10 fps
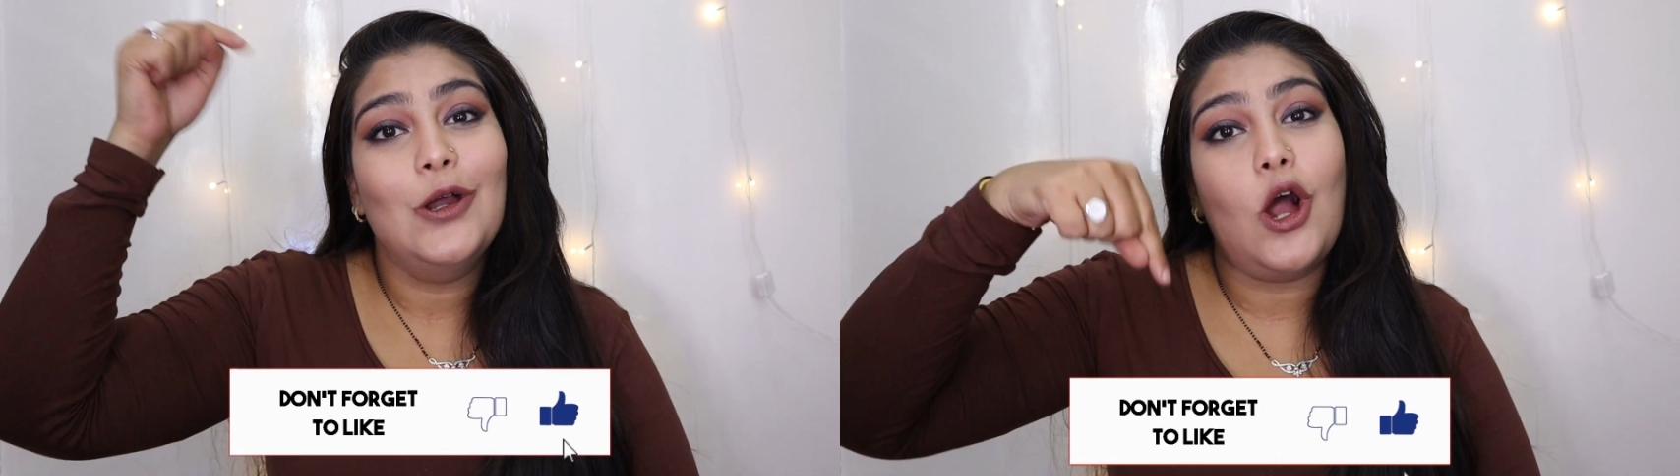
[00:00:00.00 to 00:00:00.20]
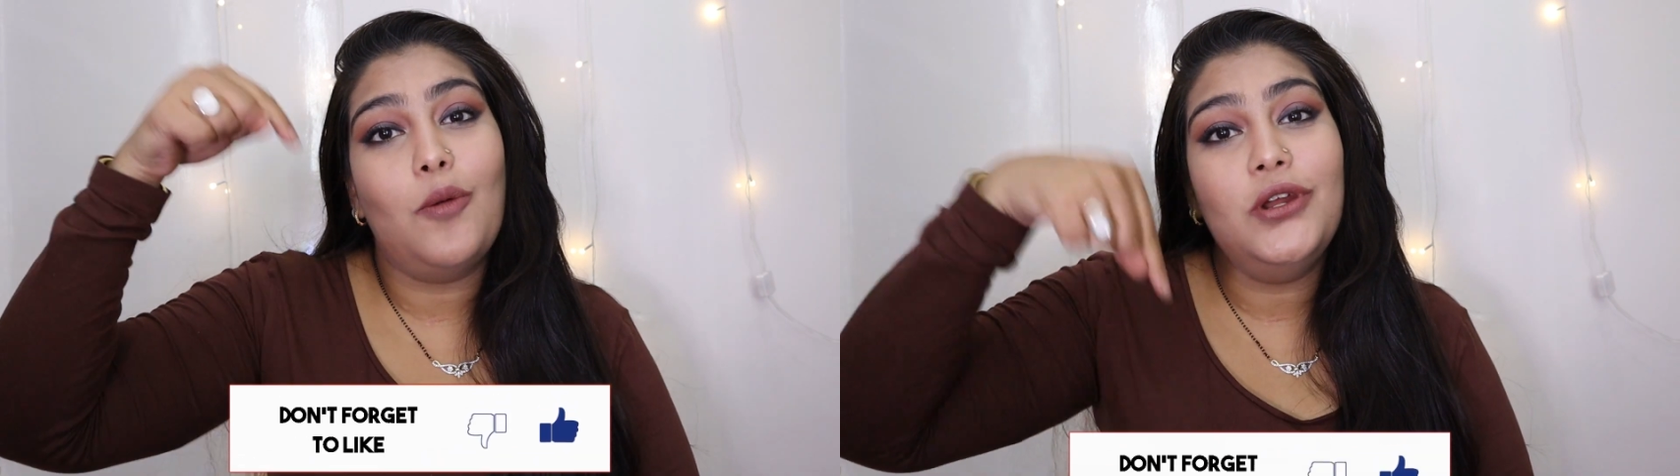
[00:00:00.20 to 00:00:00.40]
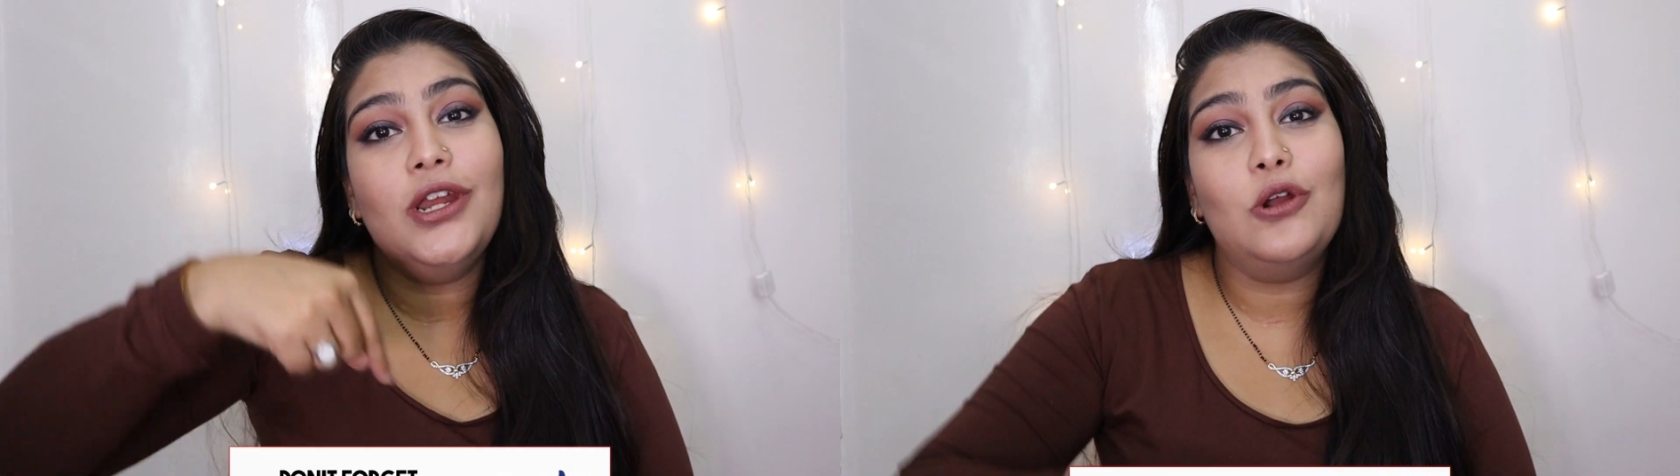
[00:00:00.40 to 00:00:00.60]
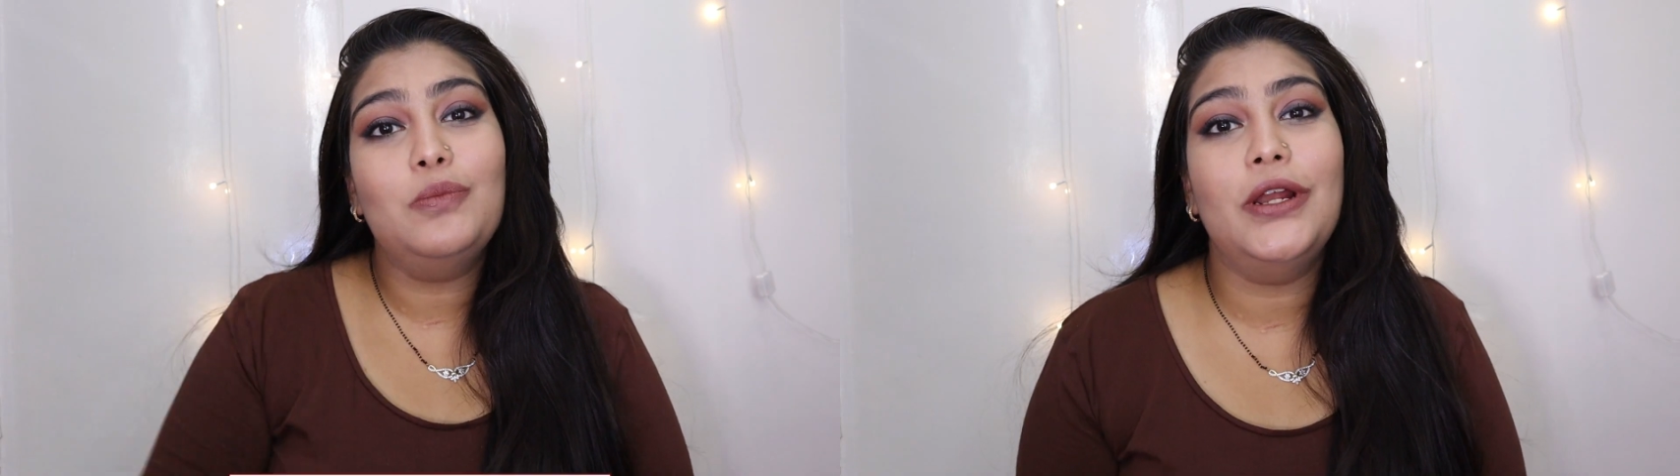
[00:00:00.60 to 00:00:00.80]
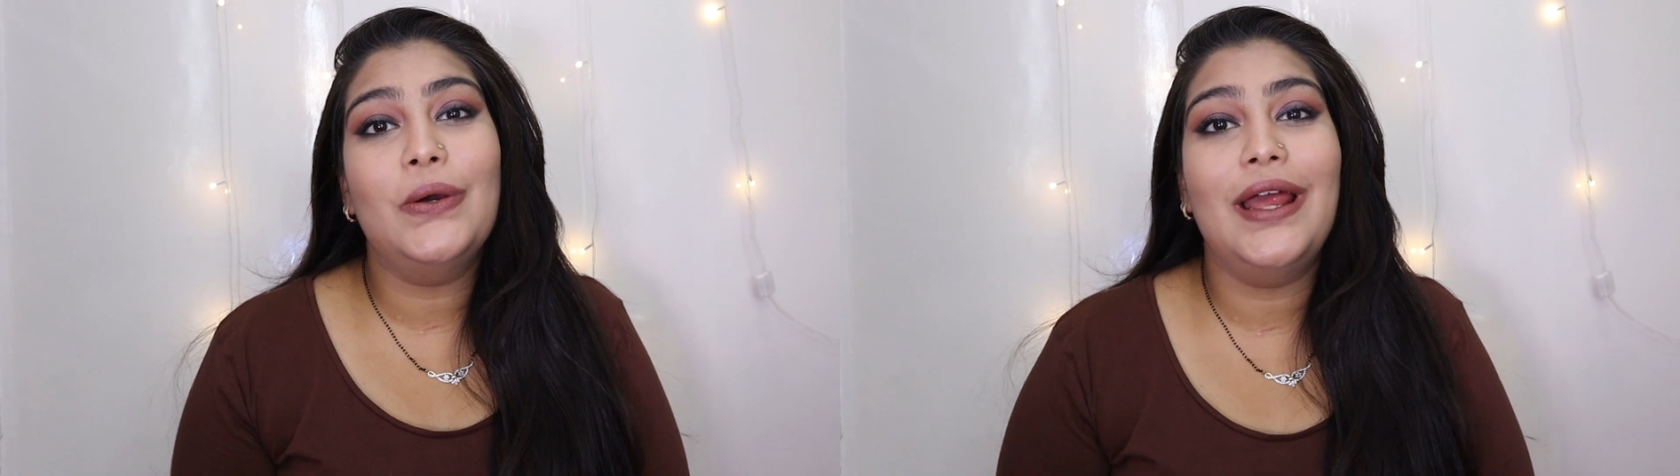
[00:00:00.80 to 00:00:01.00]
comment
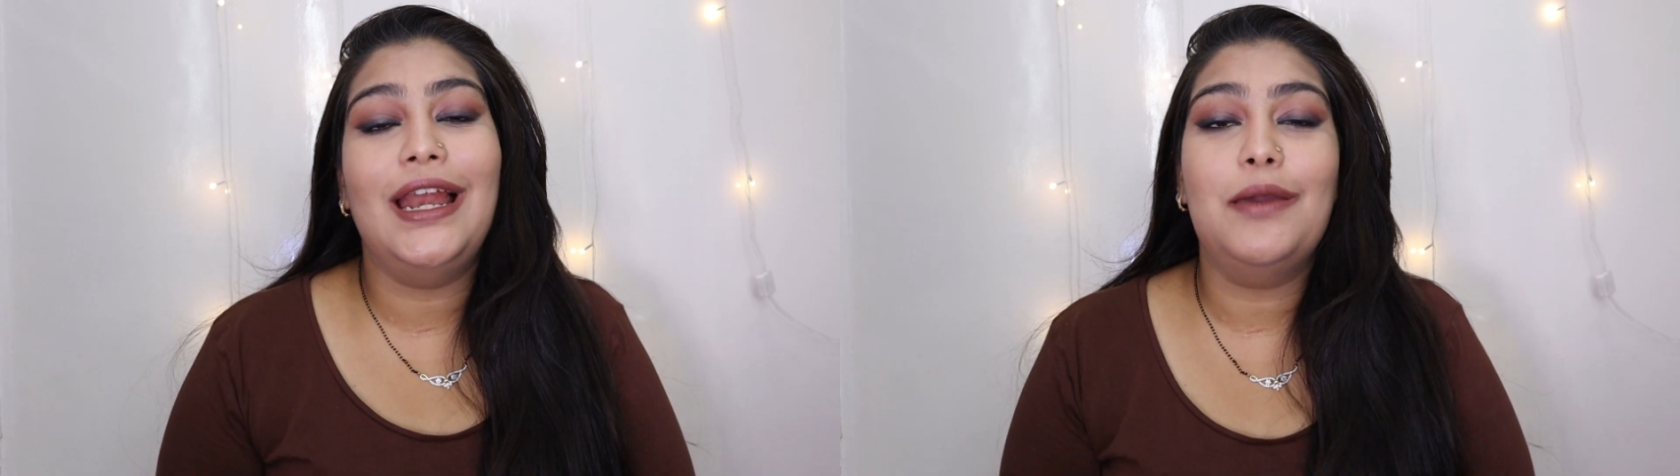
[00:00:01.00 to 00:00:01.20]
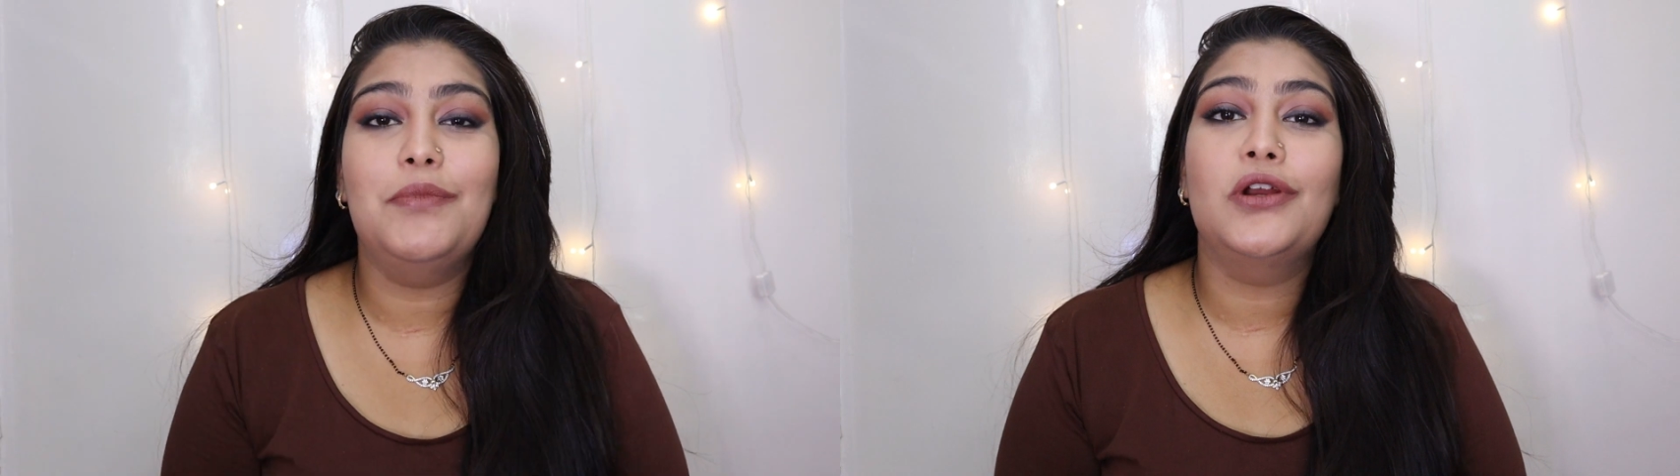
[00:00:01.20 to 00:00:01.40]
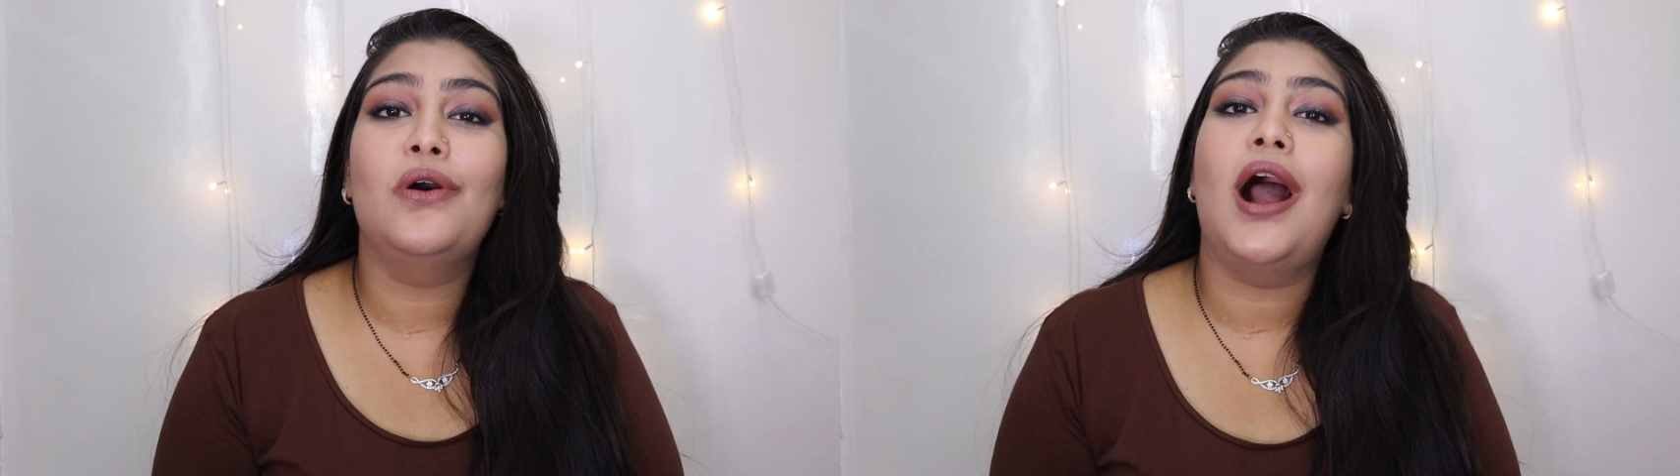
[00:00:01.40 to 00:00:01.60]
down below and let me know